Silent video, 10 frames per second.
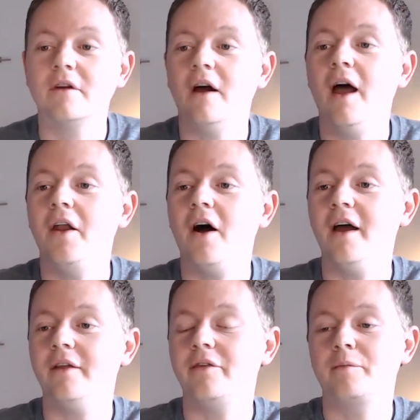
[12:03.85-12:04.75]
And I
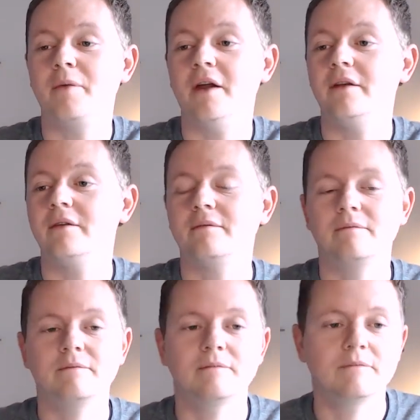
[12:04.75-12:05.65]
had spent
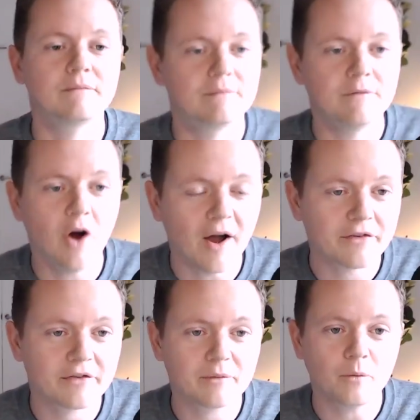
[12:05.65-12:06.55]

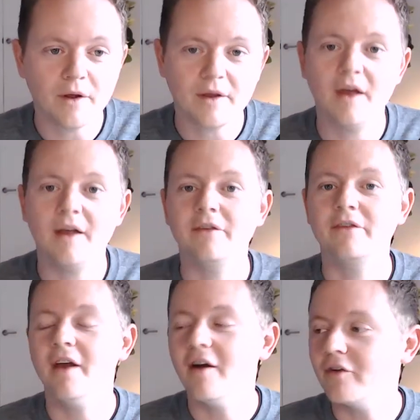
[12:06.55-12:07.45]
nights,
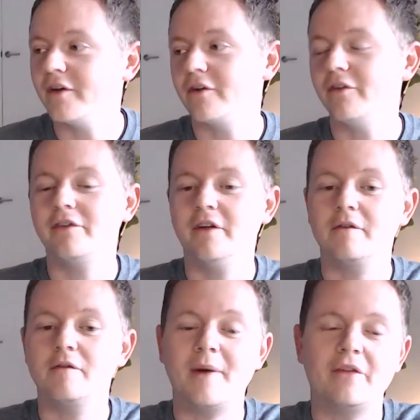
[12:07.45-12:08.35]
weekends, everything on this thing
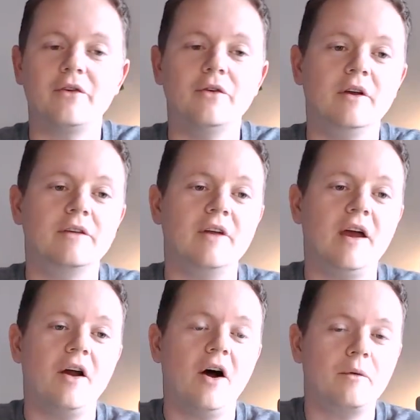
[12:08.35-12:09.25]
for about 2 years,
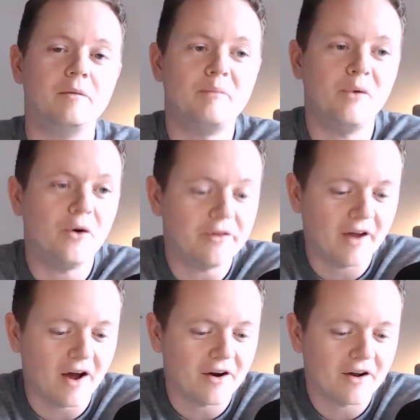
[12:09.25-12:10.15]
and I was burnt
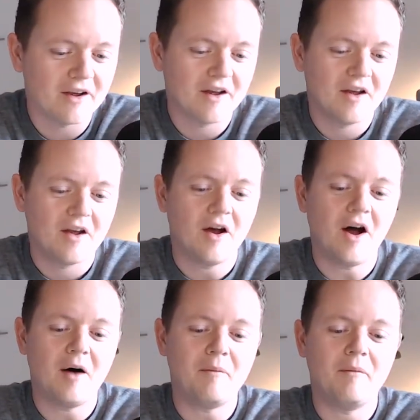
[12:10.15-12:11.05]
out.
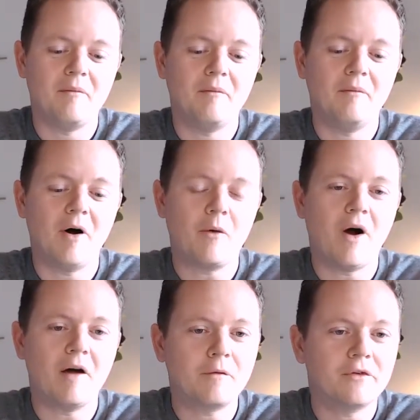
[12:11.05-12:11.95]
My
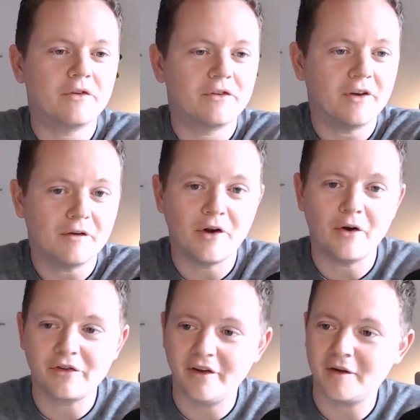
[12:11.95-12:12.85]
wife was sick of not
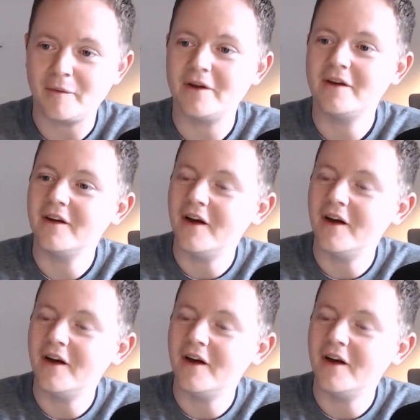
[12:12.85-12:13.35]
seeing me.